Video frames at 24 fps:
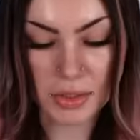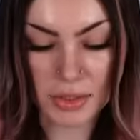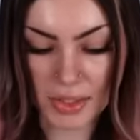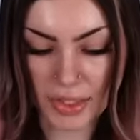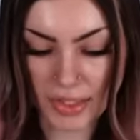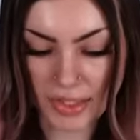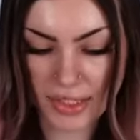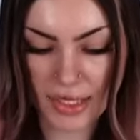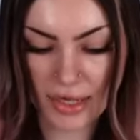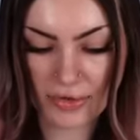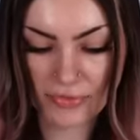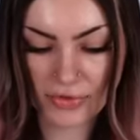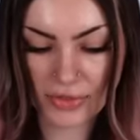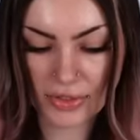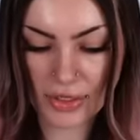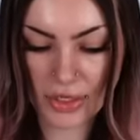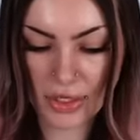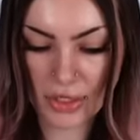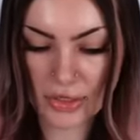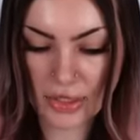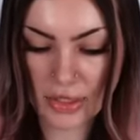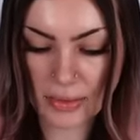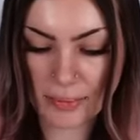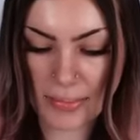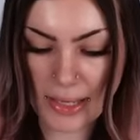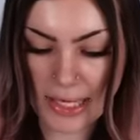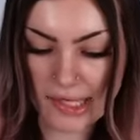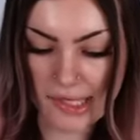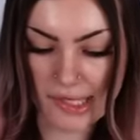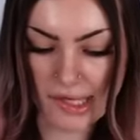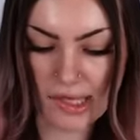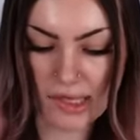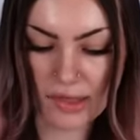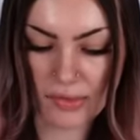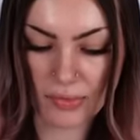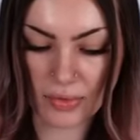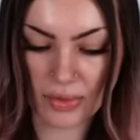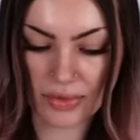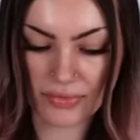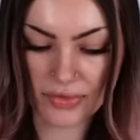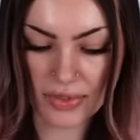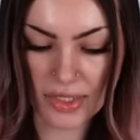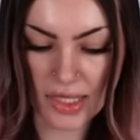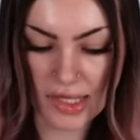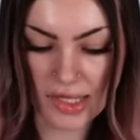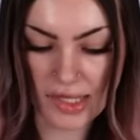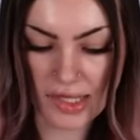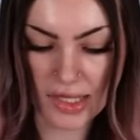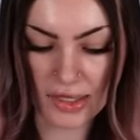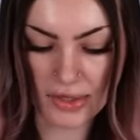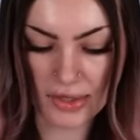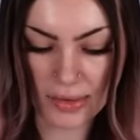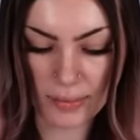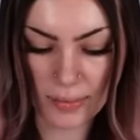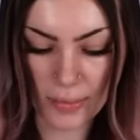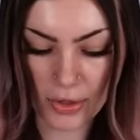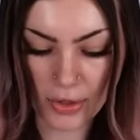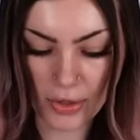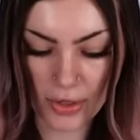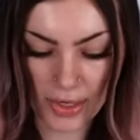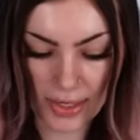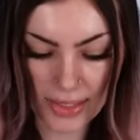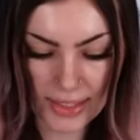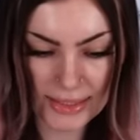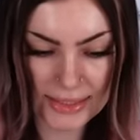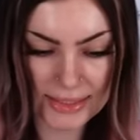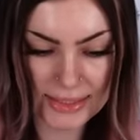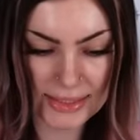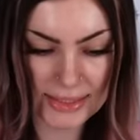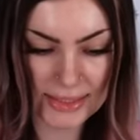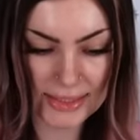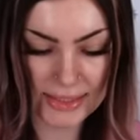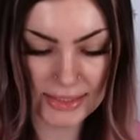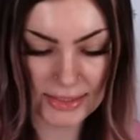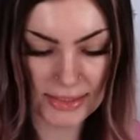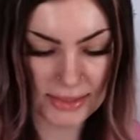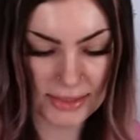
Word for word: Just covering all their bases wherever they sell them. All right.